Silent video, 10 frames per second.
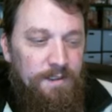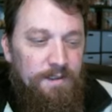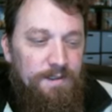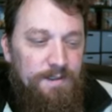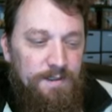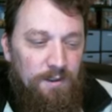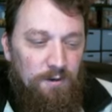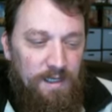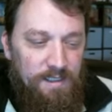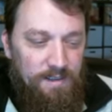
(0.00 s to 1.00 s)

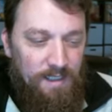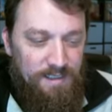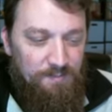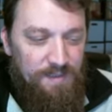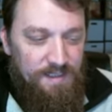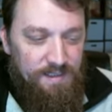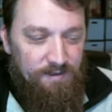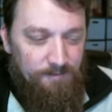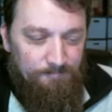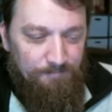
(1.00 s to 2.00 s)
So a nice piece
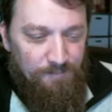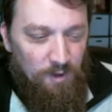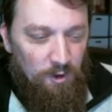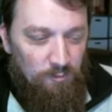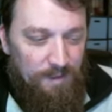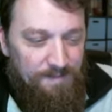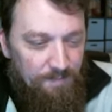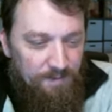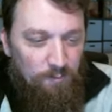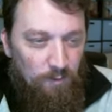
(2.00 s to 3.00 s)
there. All wrapped
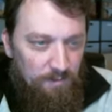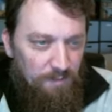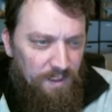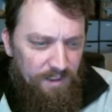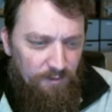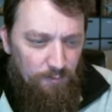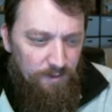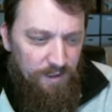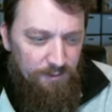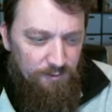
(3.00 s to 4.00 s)
up in what? Probably
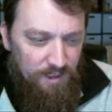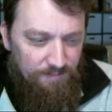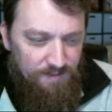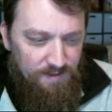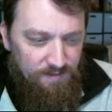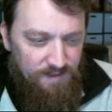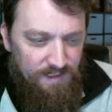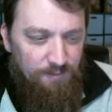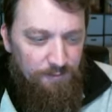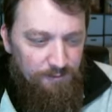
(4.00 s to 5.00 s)
three drops. Is
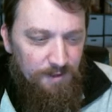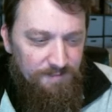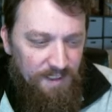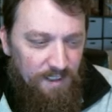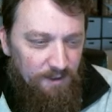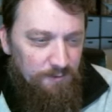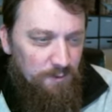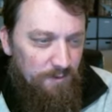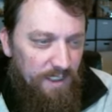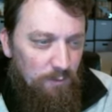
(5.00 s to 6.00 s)
that three drops? Yeah,
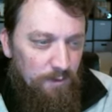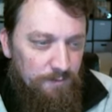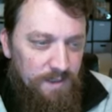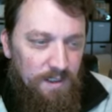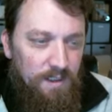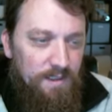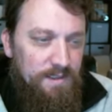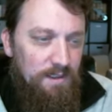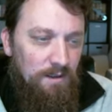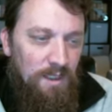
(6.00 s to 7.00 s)
128 wounds.
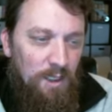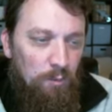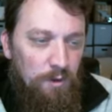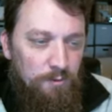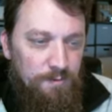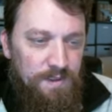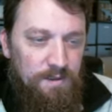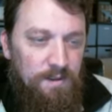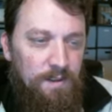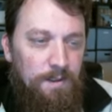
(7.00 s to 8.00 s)
Still a lot of wounds.
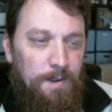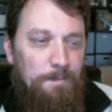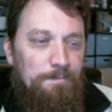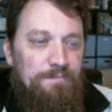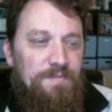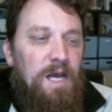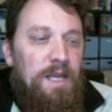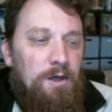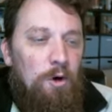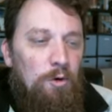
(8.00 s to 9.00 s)

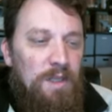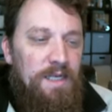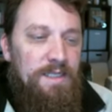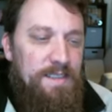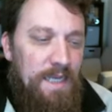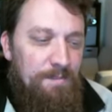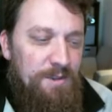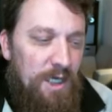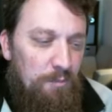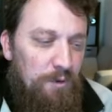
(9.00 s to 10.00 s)
Not a whole lot of
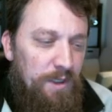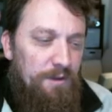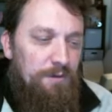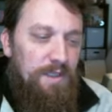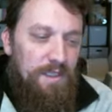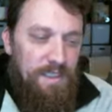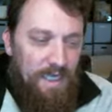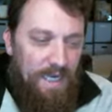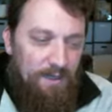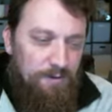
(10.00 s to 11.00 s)
damage output other than the
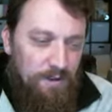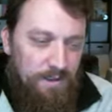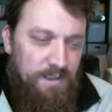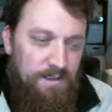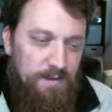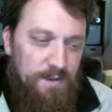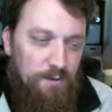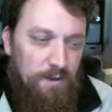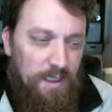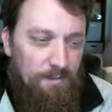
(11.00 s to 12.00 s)
Aggradons.
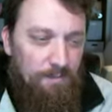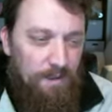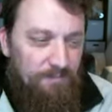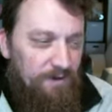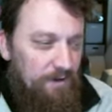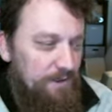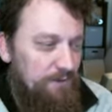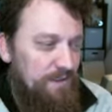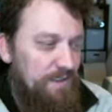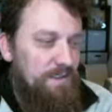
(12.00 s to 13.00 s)
So I'm, I'm very
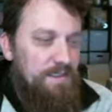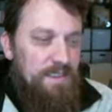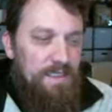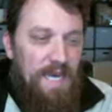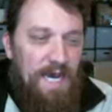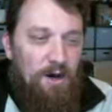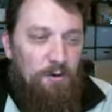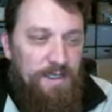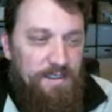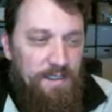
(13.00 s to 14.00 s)
interested to see
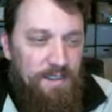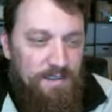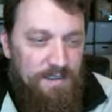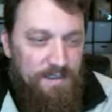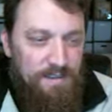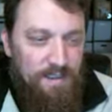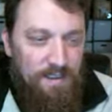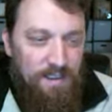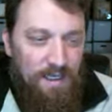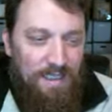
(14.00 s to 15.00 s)
how he does because I